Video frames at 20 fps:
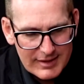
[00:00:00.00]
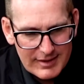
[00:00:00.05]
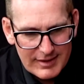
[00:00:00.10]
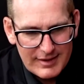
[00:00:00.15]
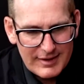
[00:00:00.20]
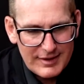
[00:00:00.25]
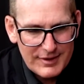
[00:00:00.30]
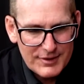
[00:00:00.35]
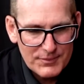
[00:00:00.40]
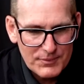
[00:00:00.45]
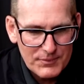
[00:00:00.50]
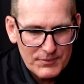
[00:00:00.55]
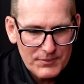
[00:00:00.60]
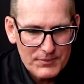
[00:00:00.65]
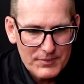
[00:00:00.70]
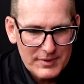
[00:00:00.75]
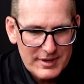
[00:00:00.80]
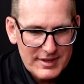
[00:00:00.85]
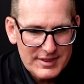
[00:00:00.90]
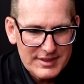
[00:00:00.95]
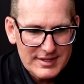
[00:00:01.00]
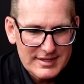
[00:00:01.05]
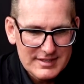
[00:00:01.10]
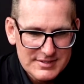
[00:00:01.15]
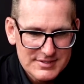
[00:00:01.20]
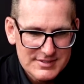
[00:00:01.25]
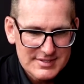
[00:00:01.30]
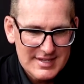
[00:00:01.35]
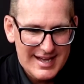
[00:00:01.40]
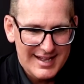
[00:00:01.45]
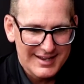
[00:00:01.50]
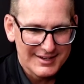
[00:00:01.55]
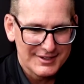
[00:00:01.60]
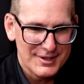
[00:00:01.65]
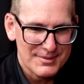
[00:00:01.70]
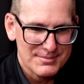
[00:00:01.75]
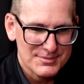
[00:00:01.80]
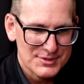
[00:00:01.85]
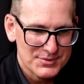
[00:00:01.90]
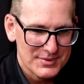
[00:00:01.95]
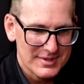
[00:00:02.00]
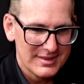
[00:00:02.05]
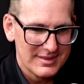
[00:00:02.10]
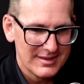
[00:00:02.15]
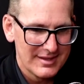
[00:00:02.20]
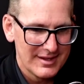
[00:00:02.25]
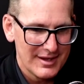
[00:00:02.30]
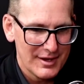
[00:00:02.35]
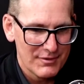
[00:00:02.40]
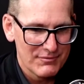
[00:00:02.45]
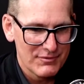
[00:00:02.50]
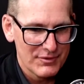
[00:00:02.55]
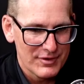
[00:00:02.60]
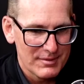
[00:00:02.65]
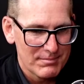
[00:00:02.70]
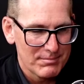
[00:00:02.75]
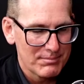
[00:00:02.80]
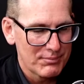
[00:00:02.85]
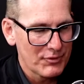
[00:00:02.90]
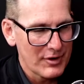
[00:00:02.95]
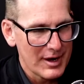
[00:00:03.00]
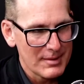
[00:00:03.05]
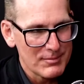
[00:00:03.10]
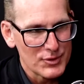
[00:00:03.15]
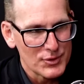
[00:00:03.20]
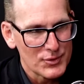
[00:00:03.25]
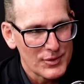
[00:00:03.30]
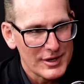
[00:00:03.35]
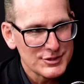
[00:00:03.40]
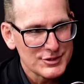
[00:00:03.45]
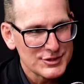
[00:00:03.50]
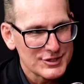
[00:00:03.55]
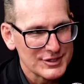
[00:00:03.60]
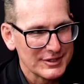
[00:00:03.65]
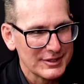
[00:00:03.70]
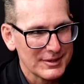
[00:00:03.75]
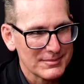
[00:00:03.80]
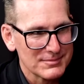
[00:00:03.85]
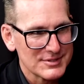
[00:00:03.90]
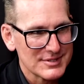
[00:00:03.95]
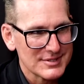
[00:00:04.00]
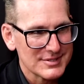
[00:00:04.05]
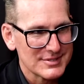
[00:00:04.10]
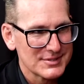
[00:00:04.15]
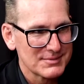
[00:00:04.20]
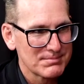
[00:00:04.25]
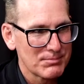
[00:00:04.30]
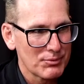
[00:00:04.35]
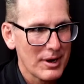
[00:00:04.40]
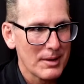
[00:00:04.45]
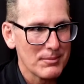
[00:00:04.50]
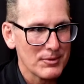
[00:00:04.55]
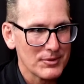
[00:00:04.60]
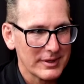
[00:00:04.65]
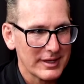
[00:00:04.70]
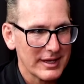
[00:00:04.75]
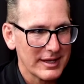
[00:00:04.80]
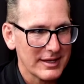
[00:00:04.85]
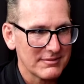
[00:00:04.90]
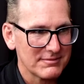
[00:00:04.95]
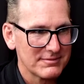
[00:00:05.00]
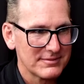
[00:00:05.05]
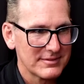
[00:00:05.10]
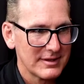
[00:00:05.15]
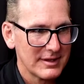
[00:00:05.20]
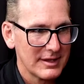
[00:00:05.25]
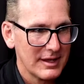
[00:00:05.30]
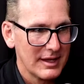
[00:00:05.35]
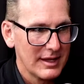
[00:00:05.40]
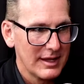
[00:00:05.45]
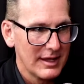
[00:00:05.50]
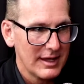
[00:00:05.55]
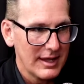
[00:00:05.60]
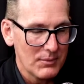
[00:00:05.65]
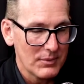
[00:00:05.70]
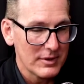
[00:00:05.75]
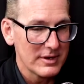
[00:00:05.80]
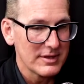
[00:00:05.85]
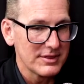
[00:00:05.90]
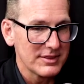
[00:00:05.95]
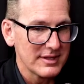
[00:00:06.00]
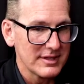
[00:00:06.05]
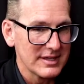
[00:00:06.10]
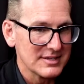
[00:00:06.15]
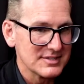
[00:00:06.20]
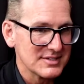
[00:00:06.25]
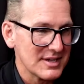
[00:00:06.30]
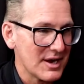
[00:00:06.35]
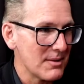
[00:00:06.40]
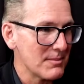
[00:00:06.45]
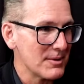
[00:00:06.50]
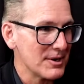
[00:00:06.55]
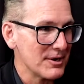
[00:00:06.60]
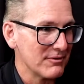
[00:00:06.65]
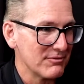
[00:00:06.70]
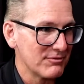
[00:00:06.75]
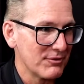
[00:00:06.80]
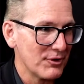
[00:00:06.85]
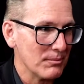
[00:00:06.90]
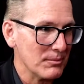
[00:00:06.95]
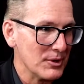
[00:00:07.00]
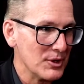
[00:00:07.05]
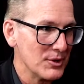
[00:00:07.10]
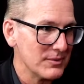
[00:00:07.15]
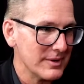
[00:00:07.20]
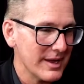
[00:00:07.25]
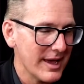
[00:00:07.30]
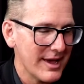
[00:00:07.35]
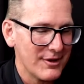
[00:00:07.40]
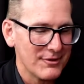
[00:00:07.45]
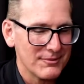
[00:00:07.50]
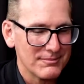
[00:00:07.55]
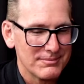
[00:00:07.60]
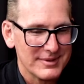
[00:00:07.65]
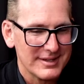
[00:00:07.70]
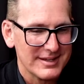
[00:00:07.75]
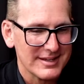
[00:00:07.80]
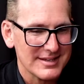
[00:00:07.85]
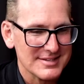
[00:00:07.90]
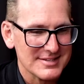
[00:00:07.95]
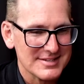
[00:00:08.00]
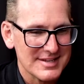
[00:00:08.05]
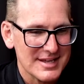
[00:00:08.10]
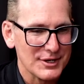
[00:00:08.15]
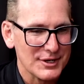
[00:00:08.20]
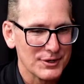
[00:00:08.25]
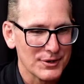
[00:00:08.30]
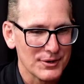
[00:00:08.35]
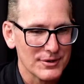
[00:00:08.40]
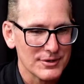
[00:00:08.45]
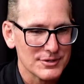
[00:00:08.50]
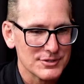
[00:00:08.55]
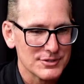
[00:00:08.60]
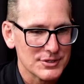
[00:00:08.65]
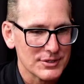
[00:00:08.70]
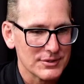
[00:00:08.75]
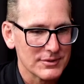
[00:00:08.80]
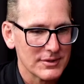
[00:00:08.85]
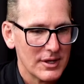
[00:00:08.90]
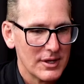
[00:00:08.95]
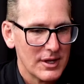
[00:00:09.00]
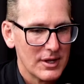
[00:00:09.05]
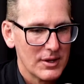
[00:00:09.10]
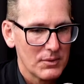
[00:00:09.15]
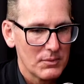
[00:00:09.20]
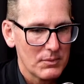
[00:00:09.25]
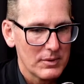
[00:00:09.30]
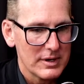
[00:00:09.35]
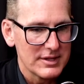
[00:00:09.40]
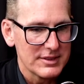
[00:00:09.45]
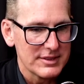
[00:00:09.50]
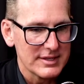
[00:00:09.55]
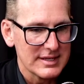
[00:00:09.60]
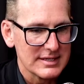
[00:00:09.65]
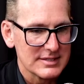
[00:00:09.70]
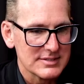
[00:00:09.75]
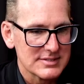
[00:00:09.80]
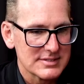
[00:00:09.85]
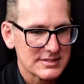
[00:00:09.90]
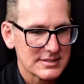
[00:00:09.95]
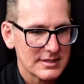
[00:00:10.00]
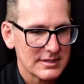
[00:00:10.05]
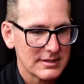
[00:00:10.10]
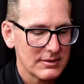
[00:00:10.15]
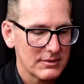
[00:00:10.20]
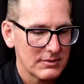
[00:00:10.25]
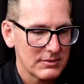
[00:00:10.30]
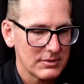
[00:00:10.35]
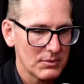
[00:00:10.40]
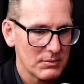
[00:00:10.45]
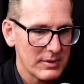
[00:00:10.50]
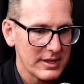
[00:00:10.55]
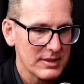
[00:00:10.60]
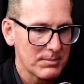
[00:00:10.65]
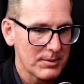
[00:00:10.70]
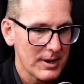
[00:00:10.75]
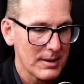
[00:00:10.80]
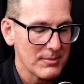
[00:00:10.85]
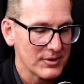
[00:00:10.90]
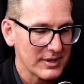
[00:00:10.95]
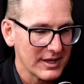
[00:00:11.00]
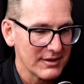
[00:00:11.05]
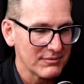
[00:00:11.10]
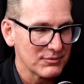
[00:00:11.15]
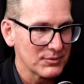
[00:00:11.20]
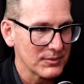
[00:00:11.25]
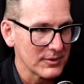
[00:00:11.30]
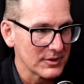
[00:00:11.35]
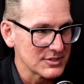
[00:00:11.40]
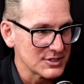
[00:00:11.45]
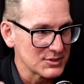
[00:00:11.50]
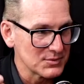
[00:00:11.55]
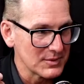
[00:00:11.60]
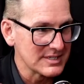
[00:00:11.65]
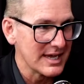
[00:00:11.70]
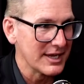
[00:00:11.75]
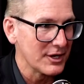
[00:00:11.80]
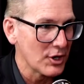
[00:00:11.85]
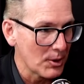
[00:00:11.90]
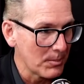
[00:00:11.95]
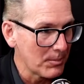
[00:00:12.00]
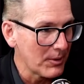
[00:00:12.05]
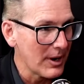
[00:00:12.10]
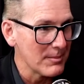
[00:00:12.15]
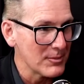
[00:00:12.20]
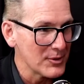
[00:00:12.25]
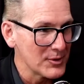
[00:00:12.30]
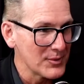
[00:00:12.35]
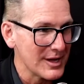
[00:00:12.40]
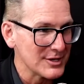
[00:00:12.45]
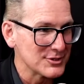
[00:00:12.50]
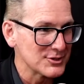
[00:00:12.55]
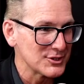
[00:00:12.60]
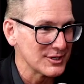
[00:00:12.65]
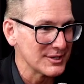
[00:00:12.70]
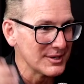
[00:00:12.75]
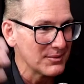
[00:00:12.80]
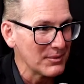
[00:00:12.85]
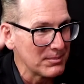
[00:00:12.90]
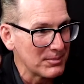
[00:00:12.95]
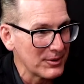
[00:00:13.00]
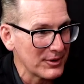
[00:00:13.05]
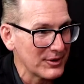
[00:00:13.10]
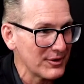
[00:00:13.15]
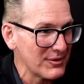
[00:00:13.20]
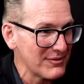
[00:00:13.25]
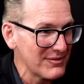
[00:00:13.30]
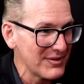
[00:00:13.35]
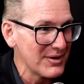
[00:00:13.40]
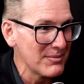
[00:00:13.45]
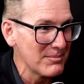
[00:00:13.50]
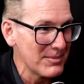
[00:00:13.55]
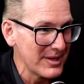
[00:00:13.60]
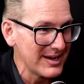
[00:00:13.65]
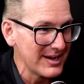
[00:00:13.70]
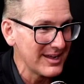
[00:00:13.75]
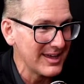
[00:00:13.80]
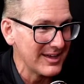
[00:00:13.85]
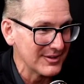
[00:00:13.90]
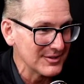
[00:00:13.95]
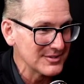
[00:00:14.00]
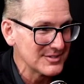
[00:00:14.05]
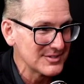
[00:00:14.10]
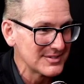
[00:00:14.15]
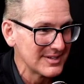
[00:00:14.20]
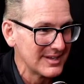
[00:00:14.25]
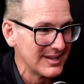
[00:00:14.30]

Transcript: of the things that comes with every primal question comes this primal gift. And one of the things, and I'm going to affirm you now and encourage you, one of the things, the way the primal gift works is we take our primal question and we put it over everybody else